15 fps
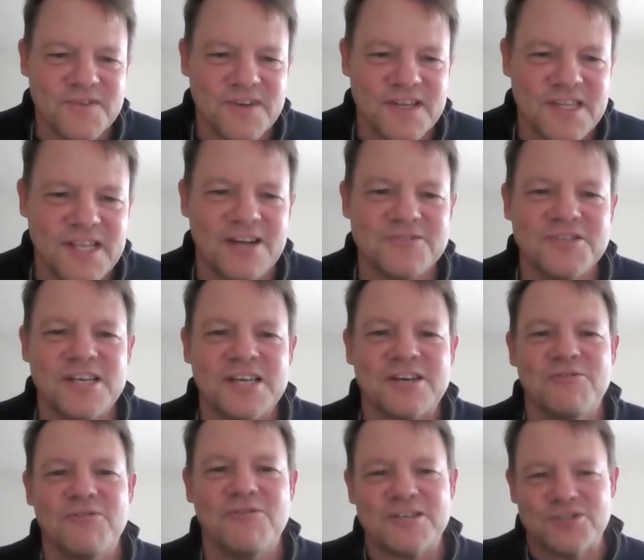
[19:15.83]
And then I'll take
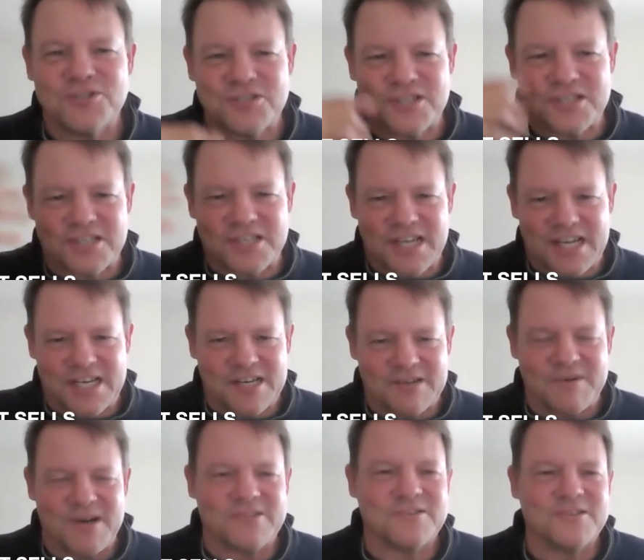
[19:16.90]
questions at the end
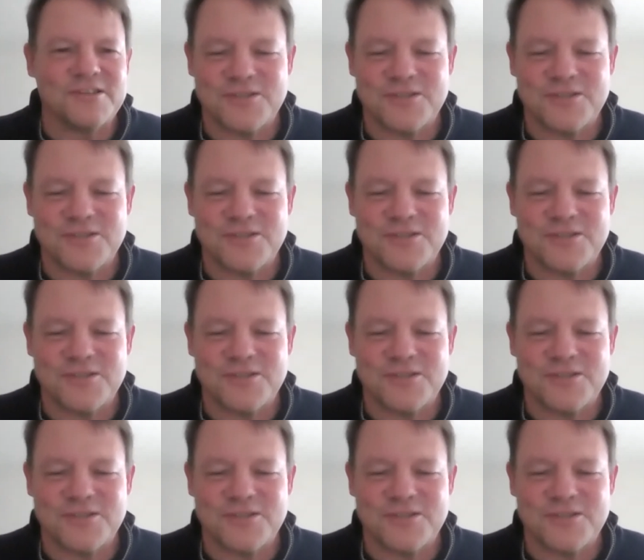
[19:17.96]
about